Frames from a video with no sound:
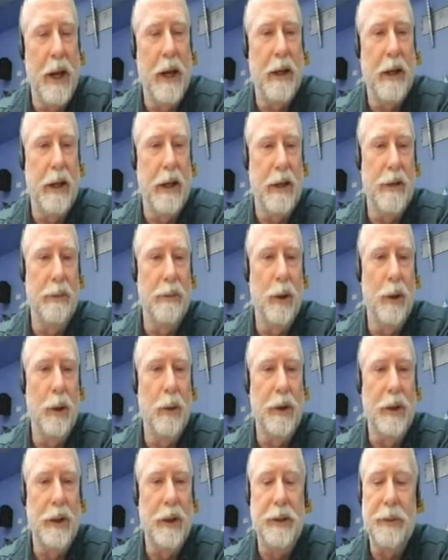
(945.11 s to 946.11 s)
at the
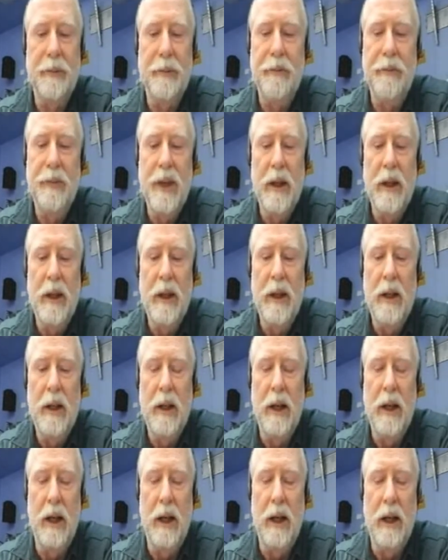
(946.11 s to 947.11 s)
moment.
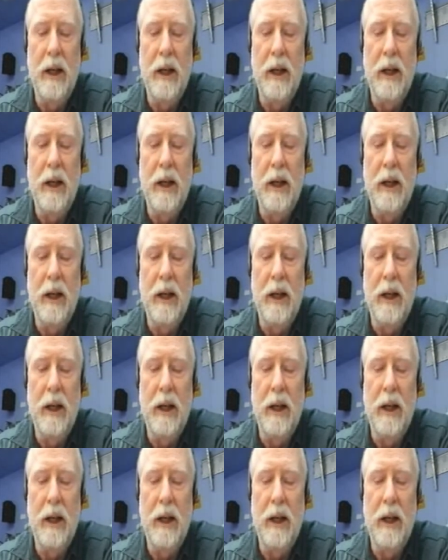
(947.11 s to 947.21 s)
Um,